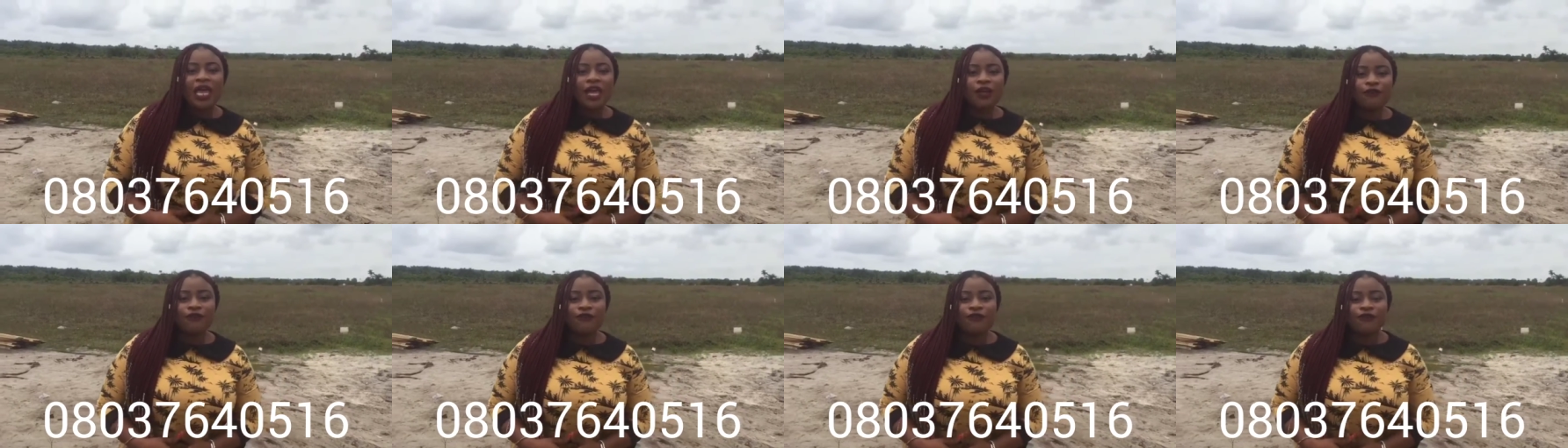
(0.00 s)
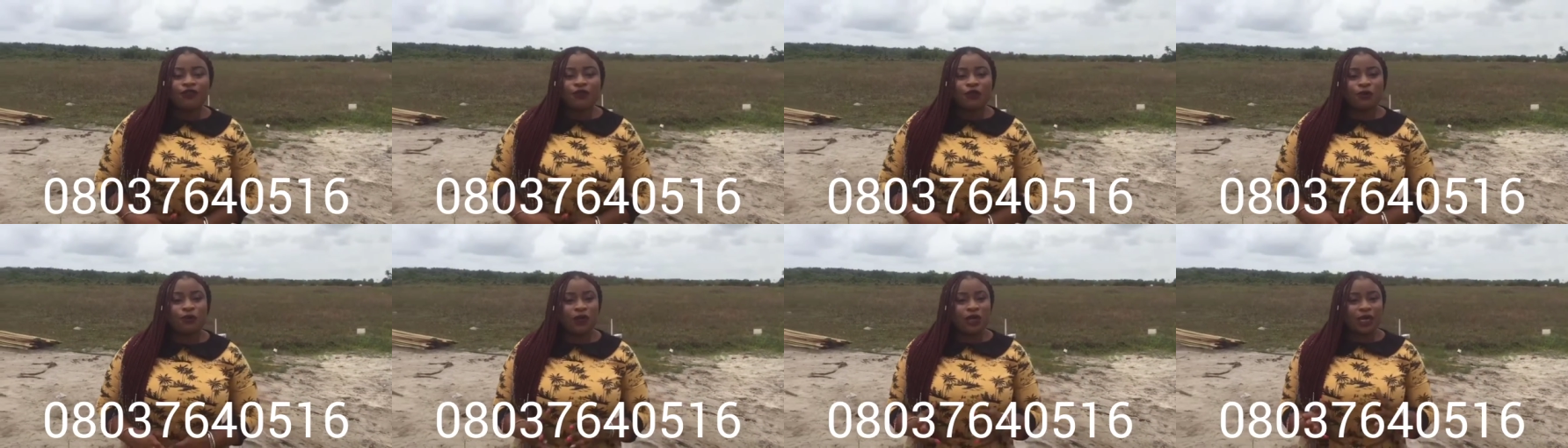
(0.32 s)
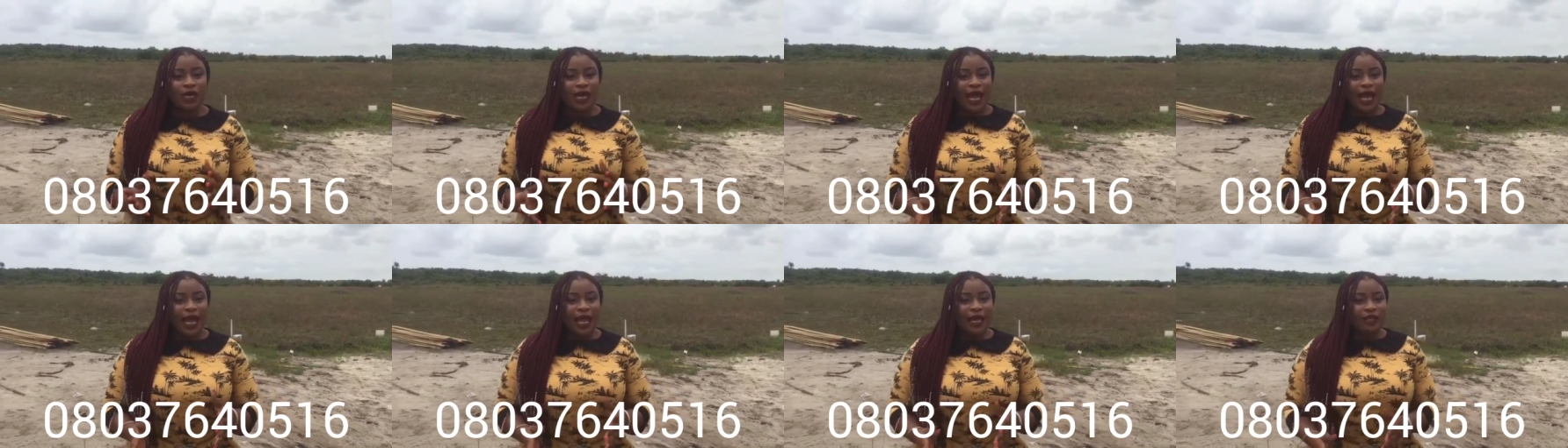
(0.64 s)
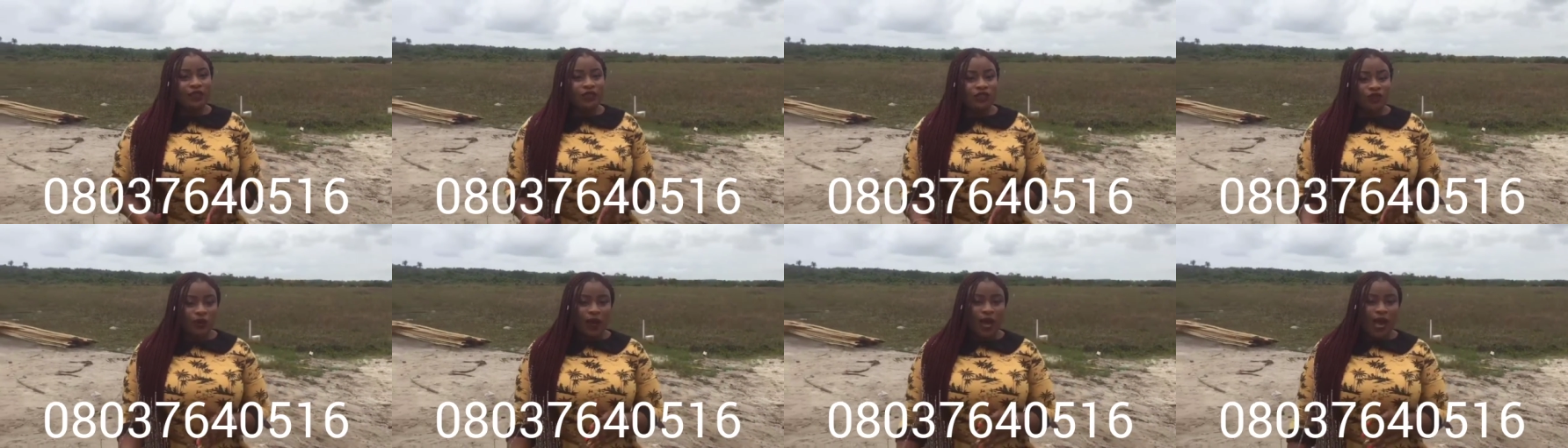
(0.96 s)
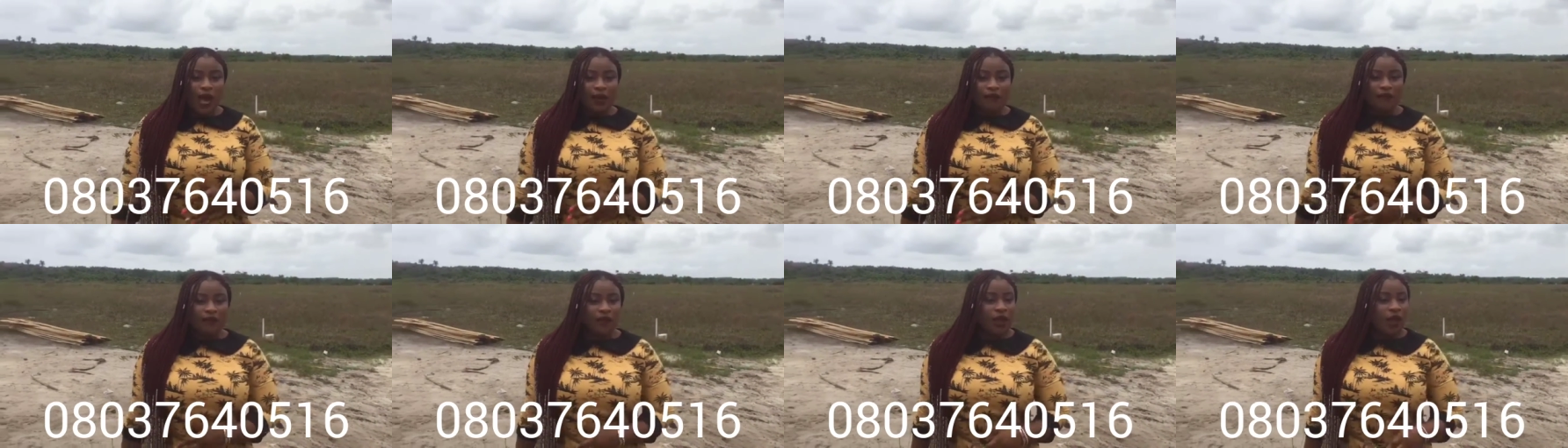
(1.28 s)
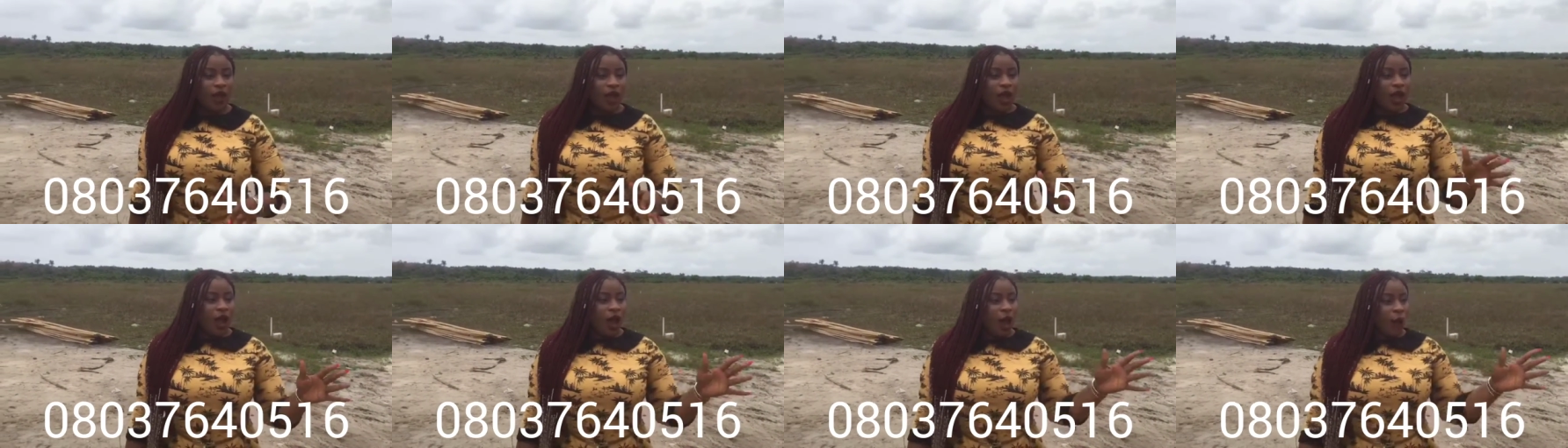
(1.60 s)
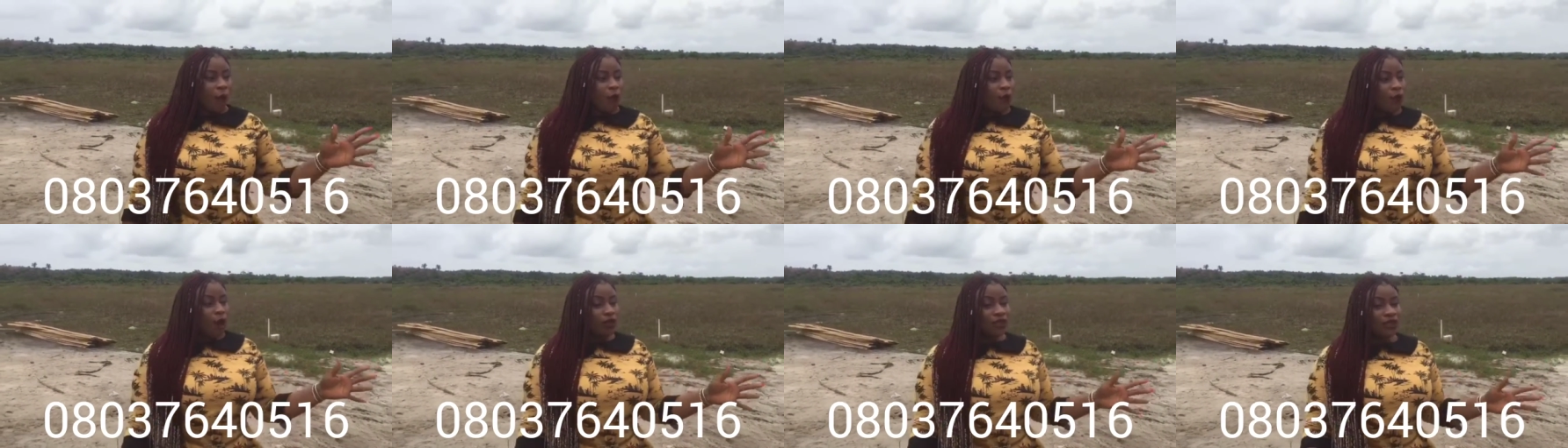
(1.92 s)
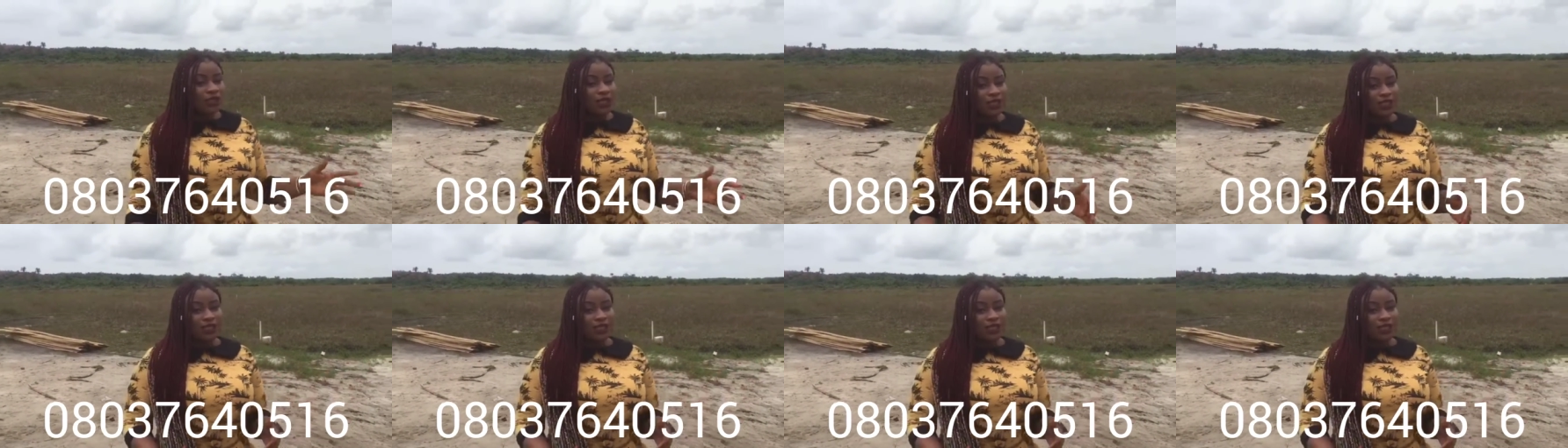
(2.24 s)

if you would like to have a plot